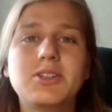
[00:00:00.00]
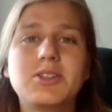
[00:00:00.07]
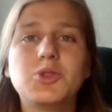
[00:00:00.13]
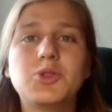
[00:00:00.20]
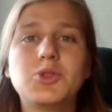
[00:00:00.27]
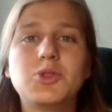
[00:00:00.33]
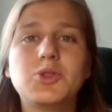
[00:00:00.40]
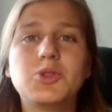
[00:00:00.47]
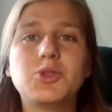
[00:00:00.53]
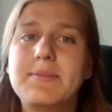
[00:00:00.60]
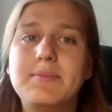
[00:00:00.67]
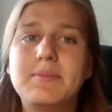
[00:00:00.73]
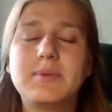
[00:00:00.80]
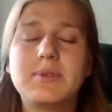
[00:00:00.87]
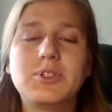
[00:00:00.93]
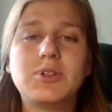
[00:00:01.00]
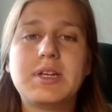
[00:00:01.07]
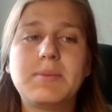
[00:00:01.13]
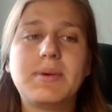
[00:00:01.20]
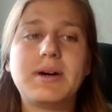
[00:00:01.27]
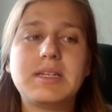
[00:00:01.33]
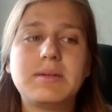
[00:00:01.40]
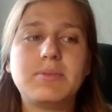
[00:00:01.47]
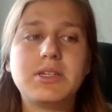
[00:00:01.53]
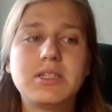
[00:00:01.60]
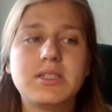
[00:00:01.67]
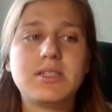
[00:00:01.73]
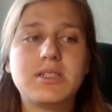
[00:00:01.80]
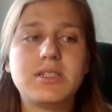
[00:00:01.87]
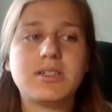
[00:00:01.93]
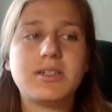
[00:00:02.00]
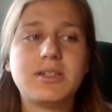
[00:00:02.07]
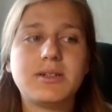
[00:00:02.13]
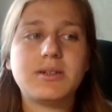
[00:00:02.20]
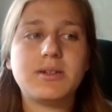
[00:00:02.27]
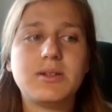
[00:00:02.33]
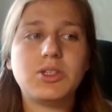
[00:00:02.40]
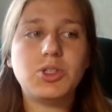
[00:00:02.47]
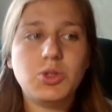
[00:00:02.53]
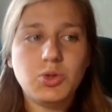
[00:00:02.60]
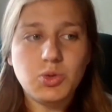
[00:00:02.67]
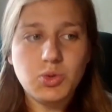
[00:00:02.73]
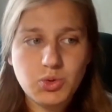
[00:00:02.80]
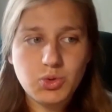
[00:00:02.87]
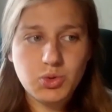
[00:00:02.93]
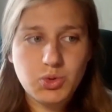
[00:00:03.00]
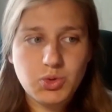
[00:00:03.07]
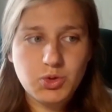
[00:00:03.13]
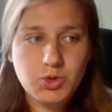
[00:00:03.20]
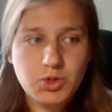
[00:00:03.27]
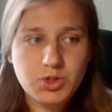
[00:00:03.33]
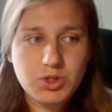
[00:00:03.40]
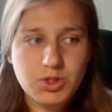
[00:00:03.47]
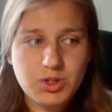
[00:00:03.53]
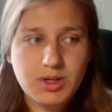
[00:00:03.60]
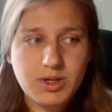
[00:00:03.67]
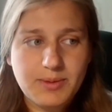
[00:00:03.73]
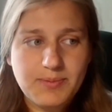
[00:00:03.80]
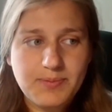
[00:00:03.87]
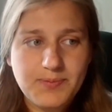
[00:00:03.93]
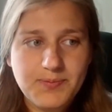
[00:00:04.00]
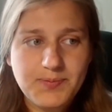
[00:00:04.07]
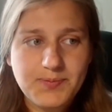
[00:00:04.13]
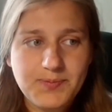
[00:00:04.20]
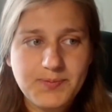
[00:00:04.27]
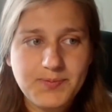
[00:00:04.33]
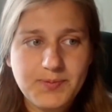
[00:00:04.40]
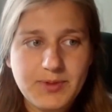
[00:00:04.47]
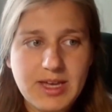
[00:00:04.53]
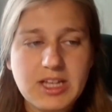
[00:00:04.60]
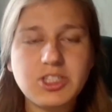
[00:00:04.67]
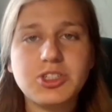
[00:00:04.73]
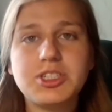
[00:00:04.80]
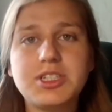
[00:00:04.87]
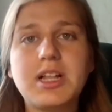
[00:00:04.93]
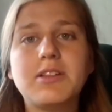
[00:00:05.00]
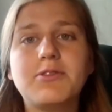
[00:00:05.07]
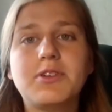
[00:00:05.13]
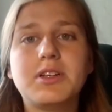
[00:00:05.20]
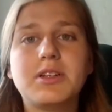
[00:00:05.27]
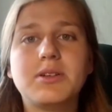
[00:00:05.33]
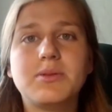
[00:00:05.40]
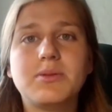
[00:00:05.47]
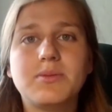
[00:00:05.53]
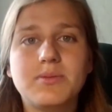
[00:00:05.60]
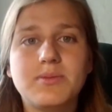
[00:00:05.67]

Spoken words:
to anybody, because you could get yourself in,